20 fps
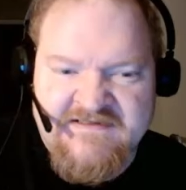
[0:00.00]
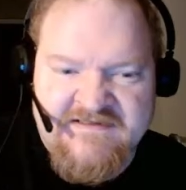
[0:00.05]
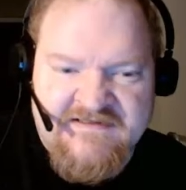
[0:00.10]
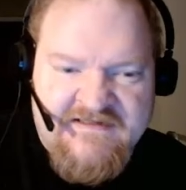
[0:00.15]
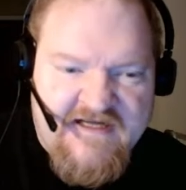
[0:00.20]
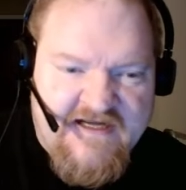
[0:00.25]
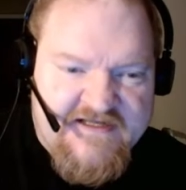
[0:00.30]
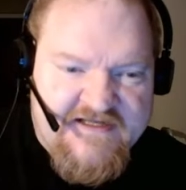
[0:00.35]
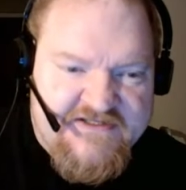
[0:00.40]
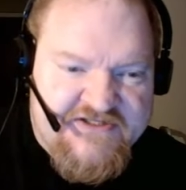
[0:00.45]

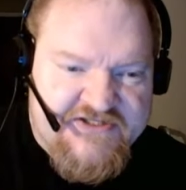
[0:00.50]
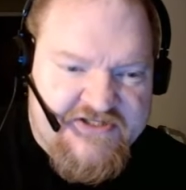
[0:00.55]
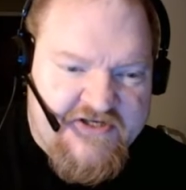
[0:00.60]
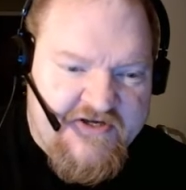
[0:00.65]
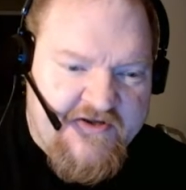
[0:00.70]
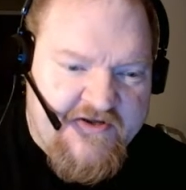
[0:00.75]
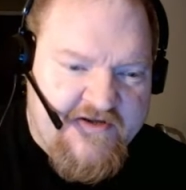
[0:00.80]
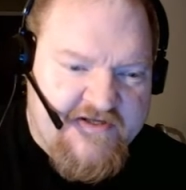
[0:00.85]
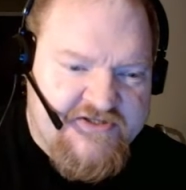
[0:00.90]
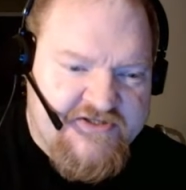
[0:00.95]
I can show
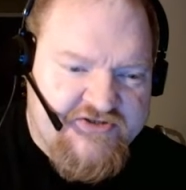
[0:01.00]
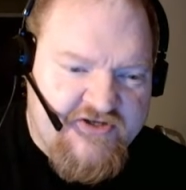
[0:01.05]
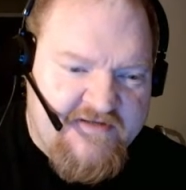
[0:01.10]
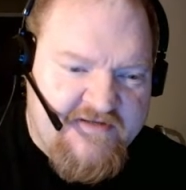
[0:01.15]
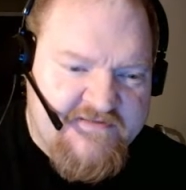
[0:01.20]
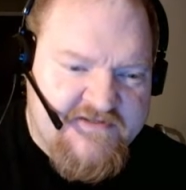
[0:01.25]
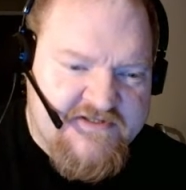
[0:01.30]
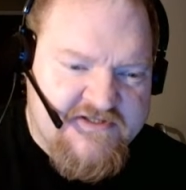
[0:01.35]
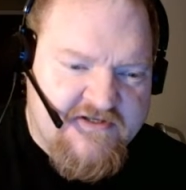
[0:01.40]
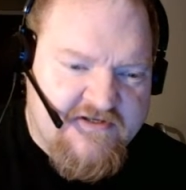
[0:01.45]
you a
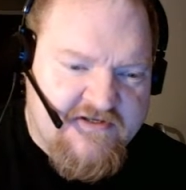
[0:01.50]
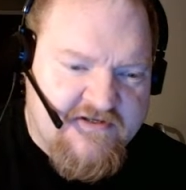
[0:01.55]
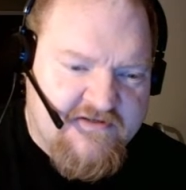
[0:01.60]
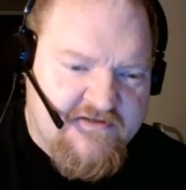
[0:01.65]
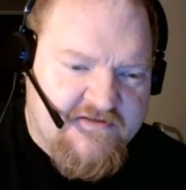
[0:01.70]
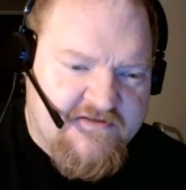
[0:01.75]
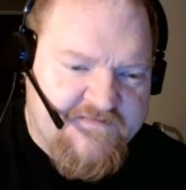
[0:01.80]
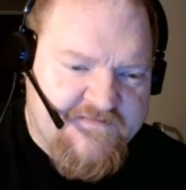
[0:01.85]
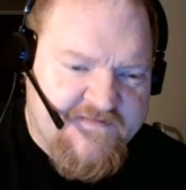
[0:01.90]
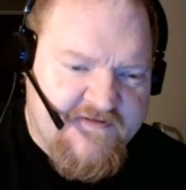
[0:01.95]
drum
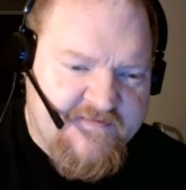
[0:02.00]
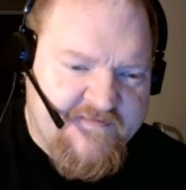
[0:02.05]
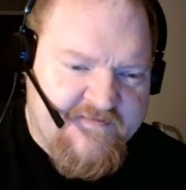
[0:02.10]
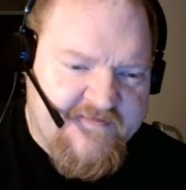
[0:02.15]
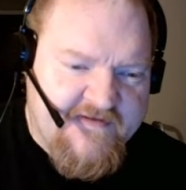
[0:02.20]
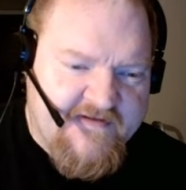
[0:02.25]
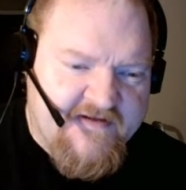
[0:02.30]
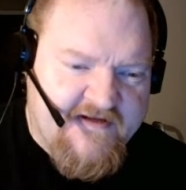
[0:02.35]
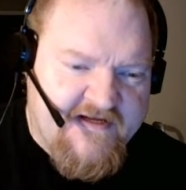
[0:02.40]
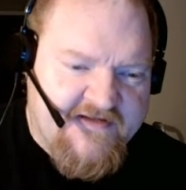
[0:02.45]
circle
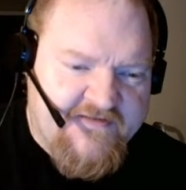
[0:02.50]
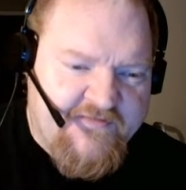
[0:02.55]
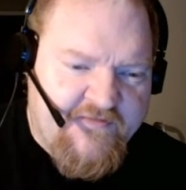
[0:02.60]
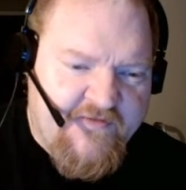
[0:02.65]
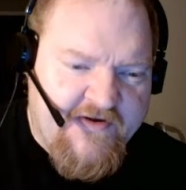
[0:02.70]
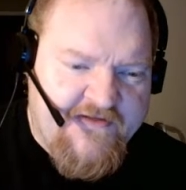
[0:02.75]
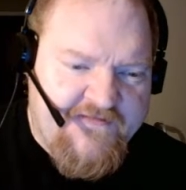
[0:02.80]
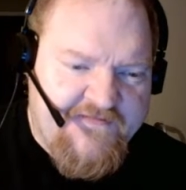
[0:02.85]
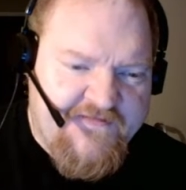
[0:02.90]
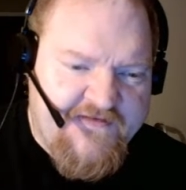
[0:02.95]
from uh,
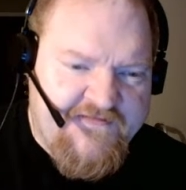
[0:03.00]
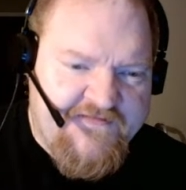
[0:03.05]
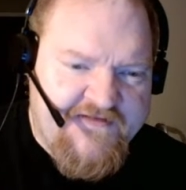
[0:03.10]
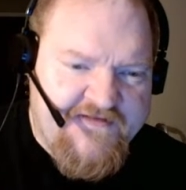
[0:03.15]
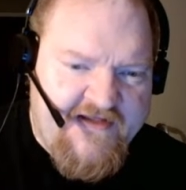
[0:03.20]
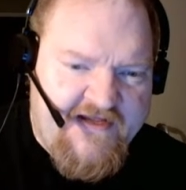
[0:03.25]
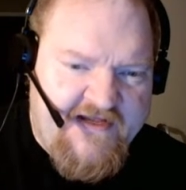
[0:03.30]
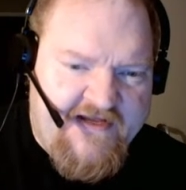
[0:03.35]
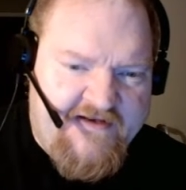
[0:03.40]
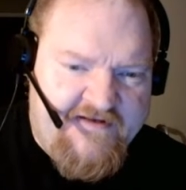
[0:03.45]

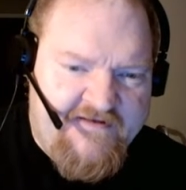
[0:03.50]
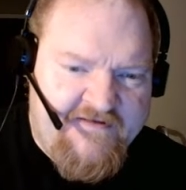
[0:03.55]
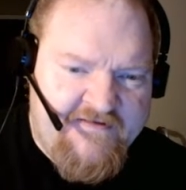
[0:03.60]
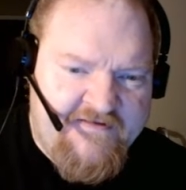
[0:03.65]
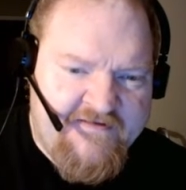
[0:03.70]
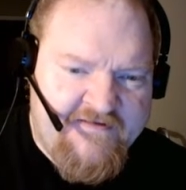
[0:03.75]
2015.